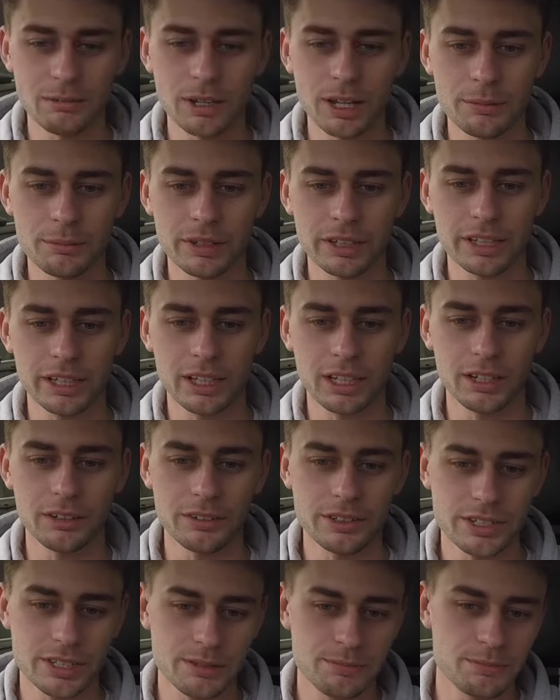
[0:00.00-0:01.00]
where my car
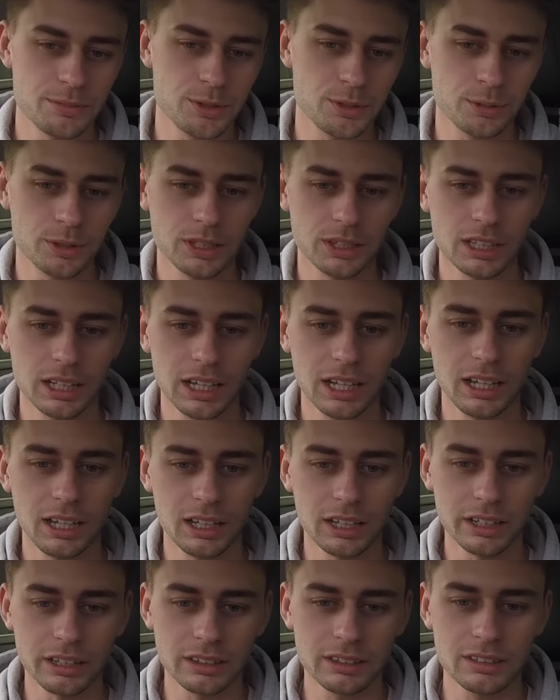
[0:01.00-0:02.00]
is in between the
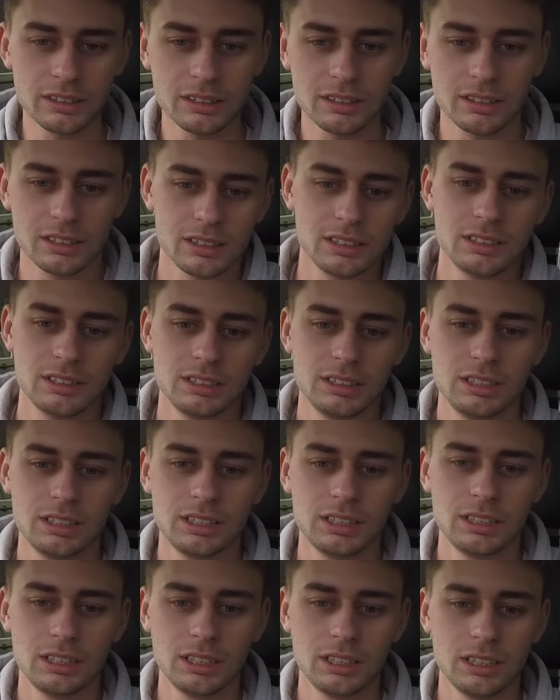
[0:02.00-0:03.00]
lines,
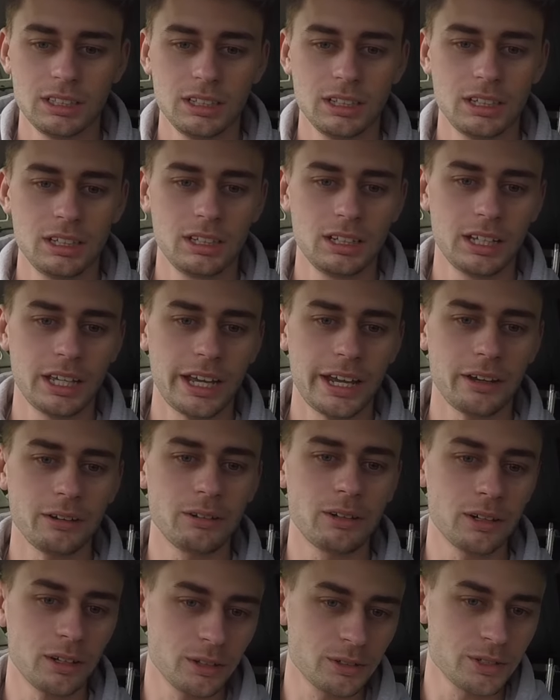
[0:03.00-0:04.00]
how
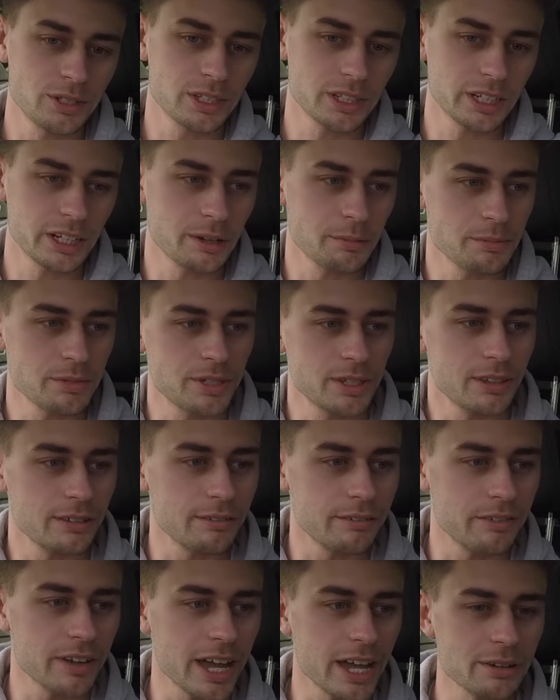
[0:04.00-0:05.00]
close I am to the
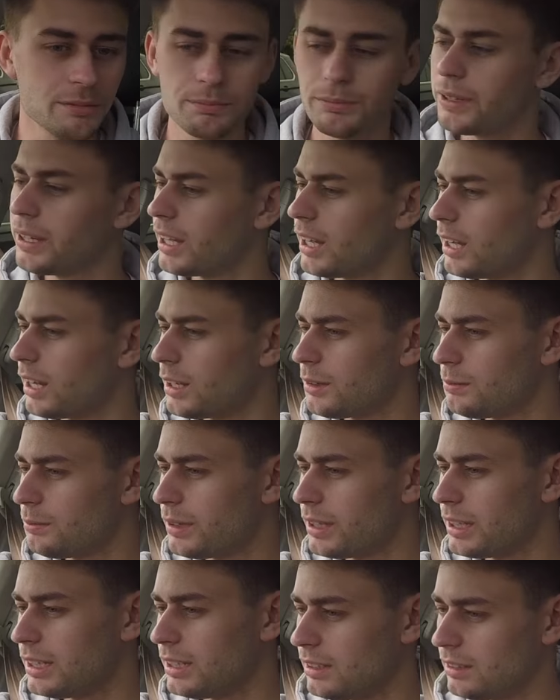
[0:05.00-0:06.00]
van behind
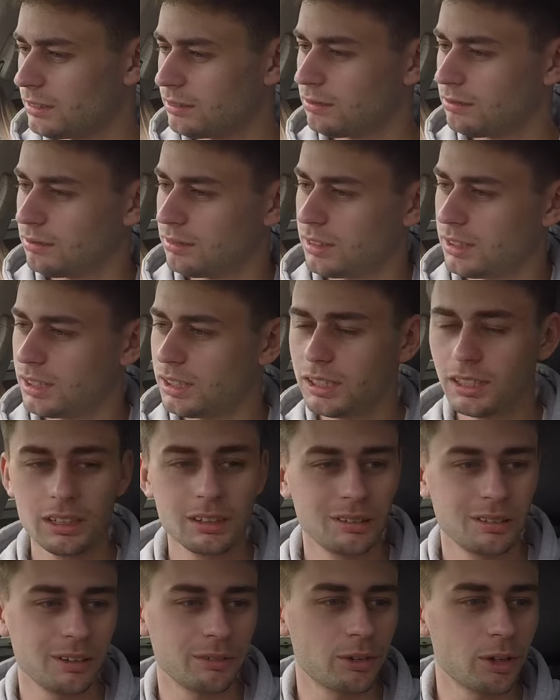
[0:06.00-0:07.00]
me.
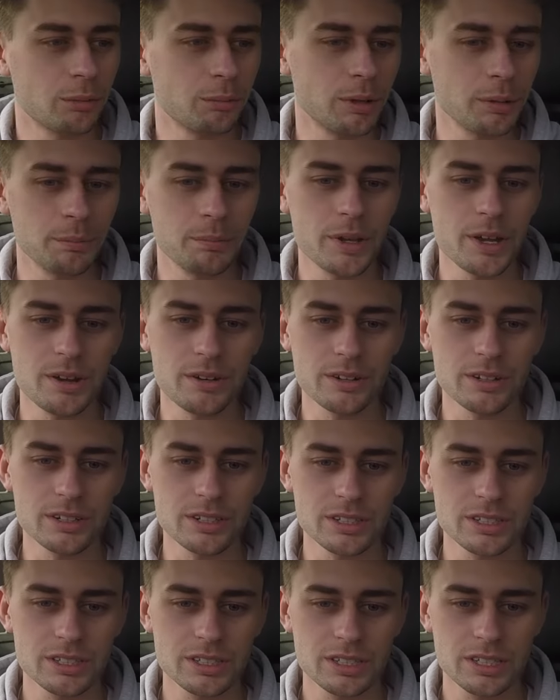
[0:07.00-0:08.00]
I've got my
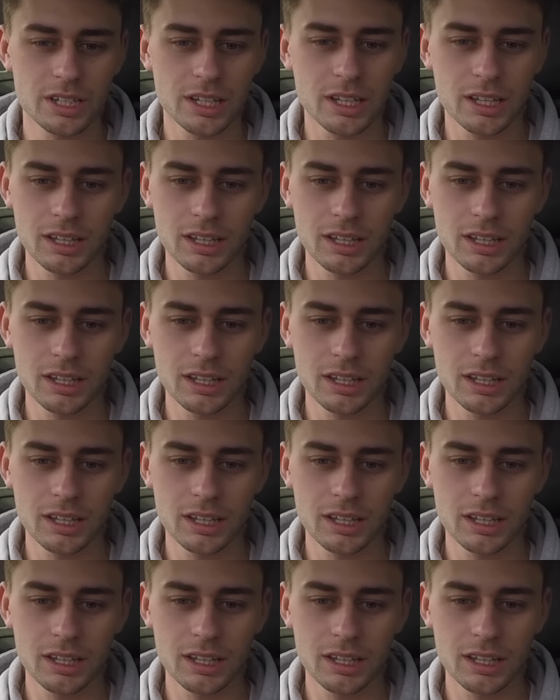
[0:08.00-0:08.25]
mirrors.